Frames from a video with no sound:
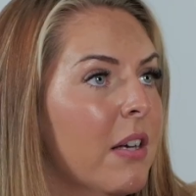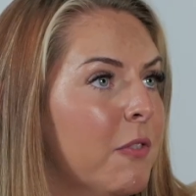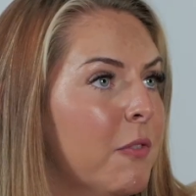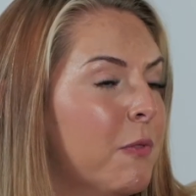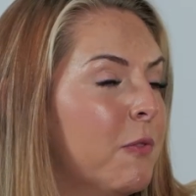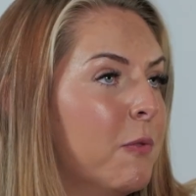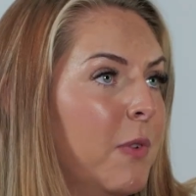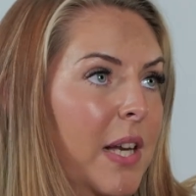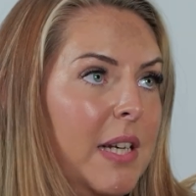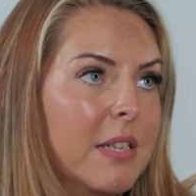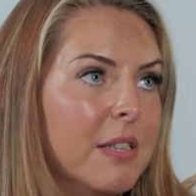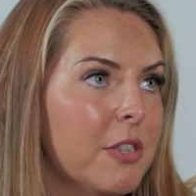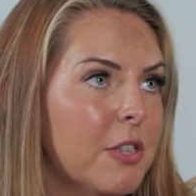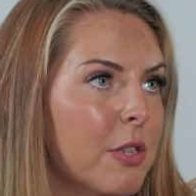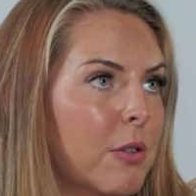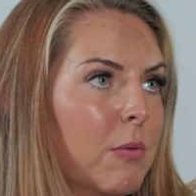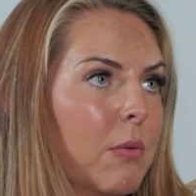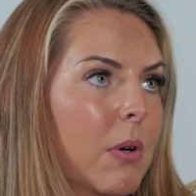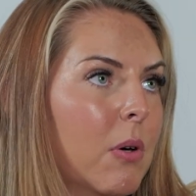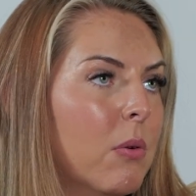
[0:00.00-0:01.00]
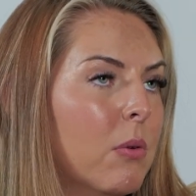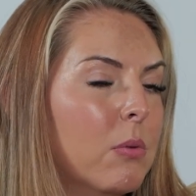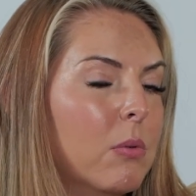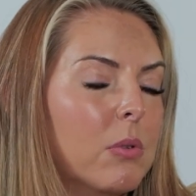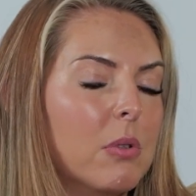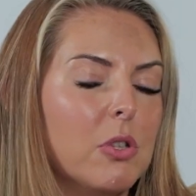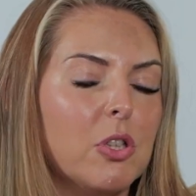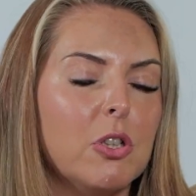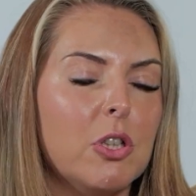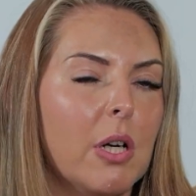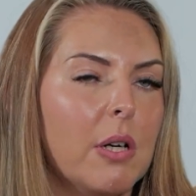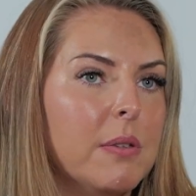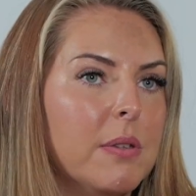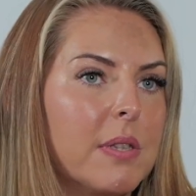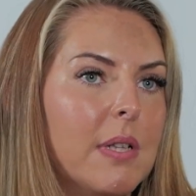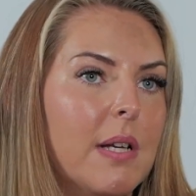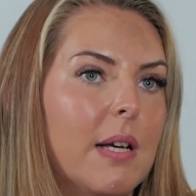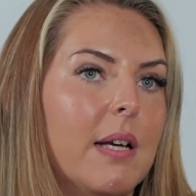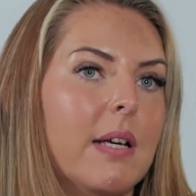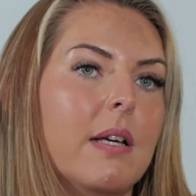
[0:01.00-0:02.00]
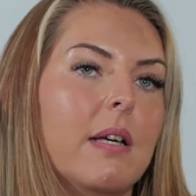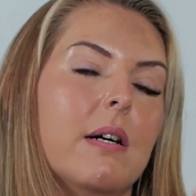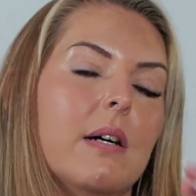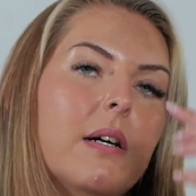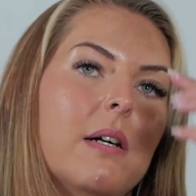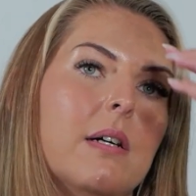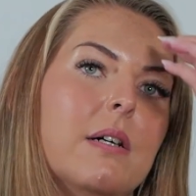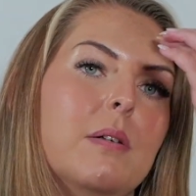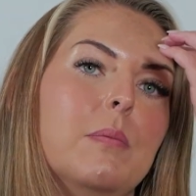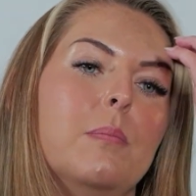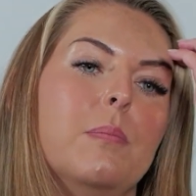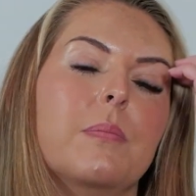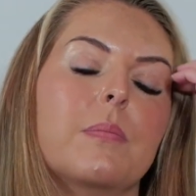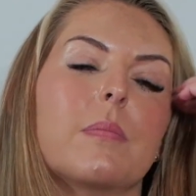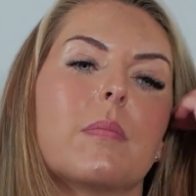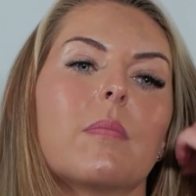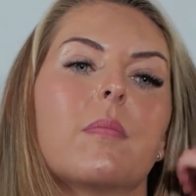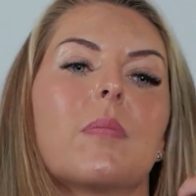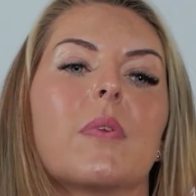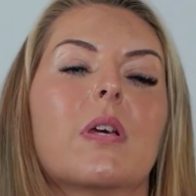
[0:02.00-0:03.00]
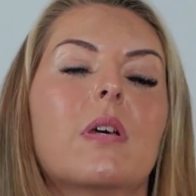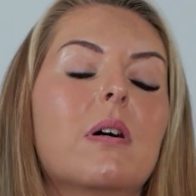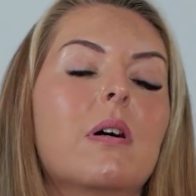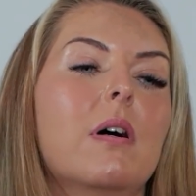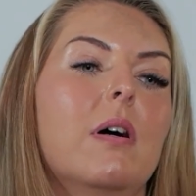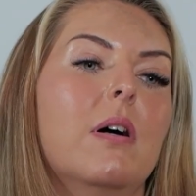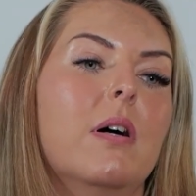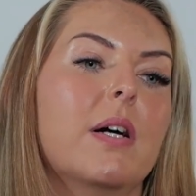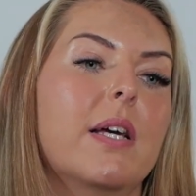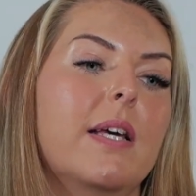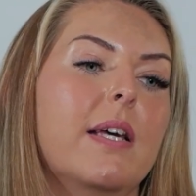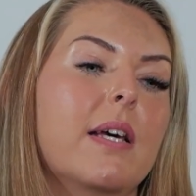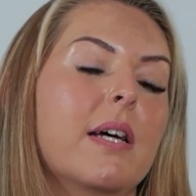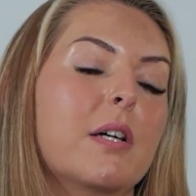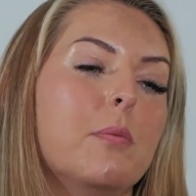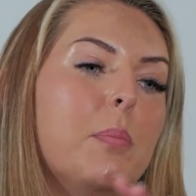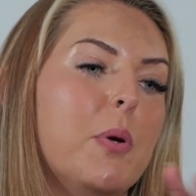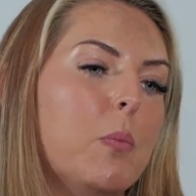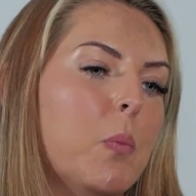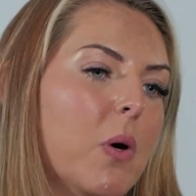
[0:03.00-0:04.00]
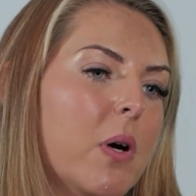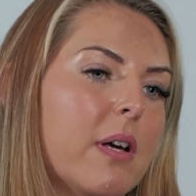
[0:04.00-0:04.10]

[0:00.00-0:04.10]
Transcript: I fell into the role totally. I had been